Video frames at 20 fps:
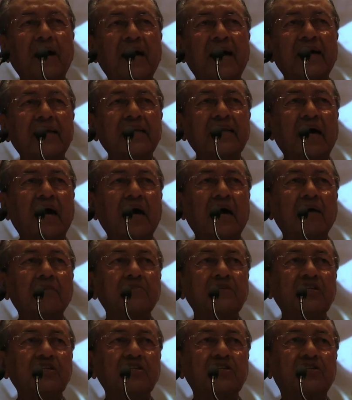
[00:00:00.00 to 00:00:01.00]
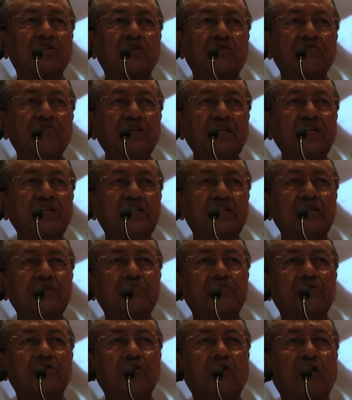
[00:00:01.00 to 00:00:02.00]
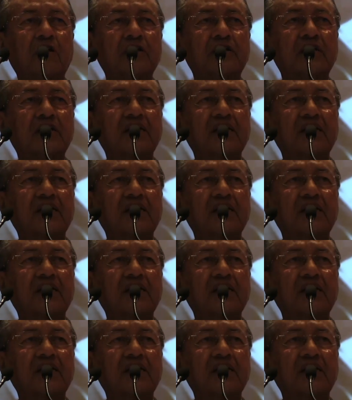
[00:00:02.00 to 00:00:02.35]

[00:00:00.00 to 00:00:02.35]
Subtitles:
combined armies of Egypt,